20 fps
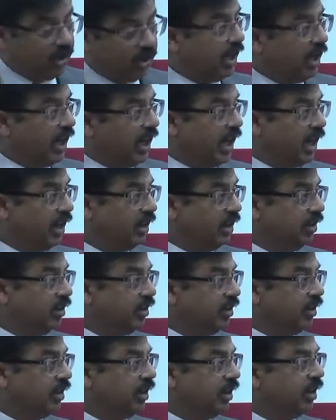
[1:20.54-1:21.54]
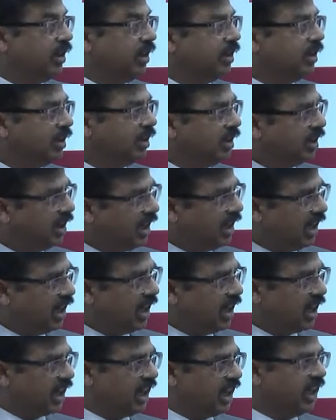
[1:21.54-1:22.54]
And uh,
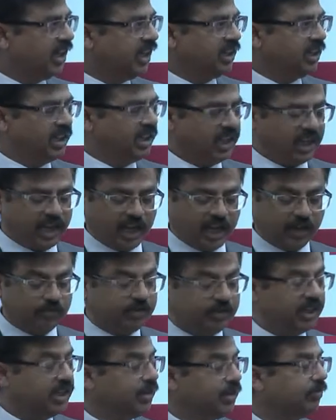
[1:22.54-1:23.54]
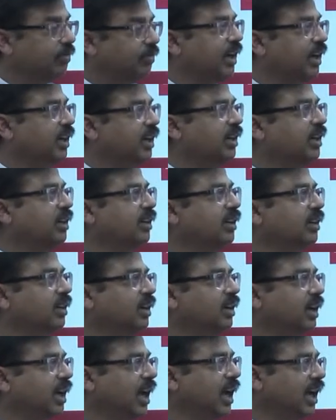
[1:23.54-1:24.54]
again, they have the different
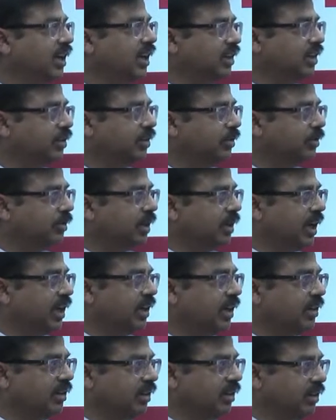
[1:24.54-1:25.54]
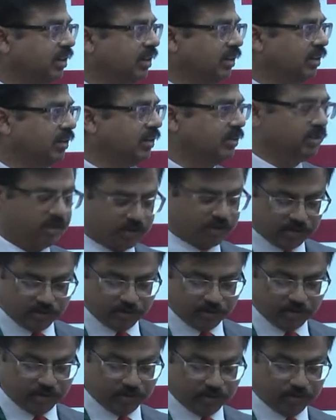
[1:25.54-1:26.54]
altitude and uh, uh,
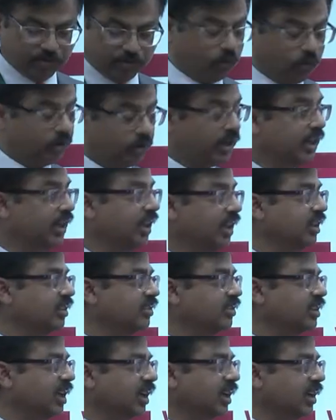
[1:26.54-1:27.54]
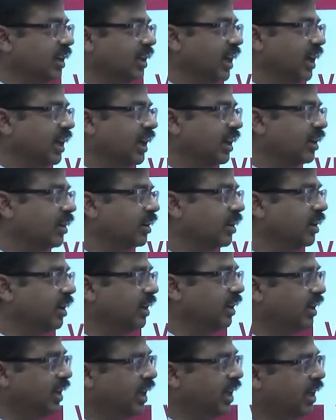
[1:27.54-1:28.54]
mountain hills are there
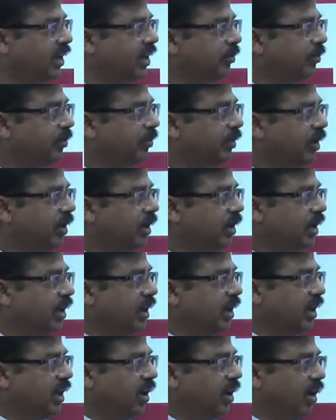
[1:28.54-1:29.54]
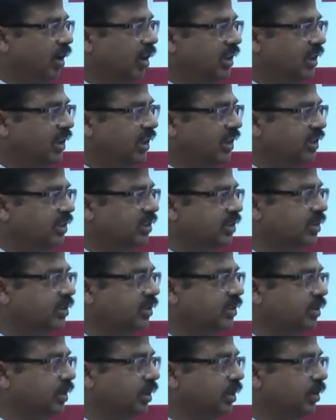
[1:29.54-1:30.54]
in there. All these
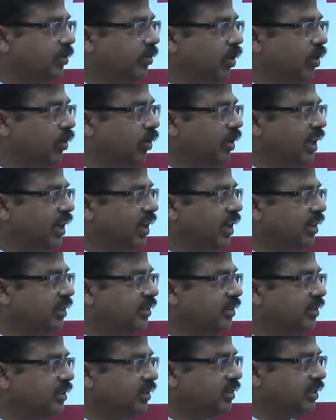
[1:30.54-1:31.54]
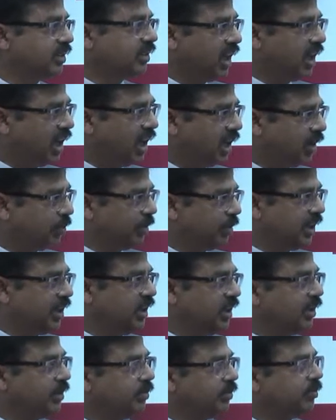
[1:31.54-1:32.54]
uh, mountains are
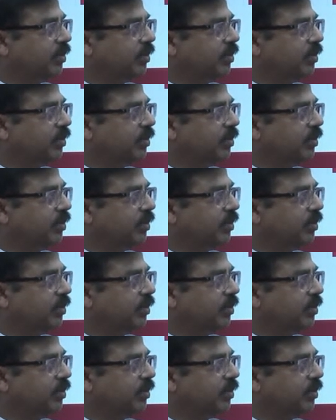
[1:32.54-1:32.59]
present.